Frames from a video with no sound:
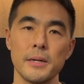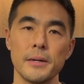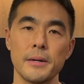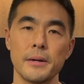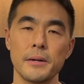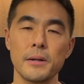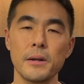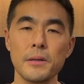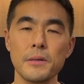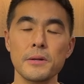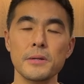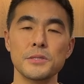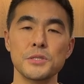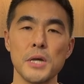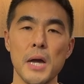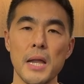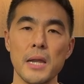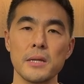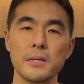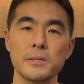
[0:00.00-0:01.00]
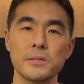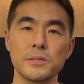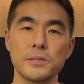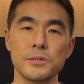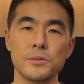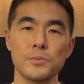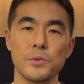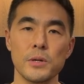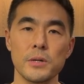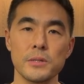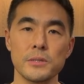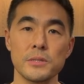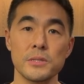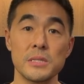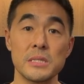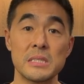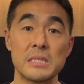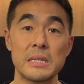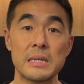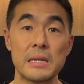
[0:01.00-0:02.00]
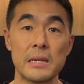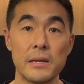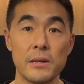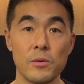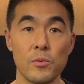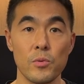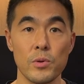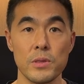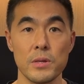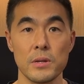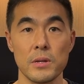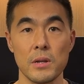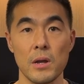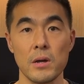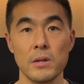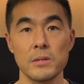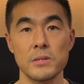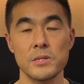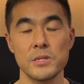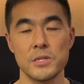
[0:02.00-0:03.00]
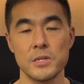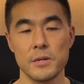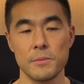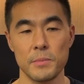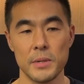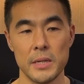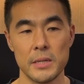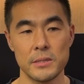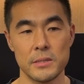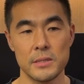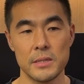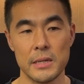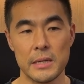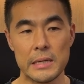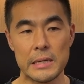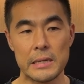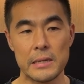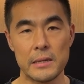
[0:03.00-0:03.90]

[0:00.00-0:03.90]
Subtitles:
Another challenge was dealing with the non-deterministic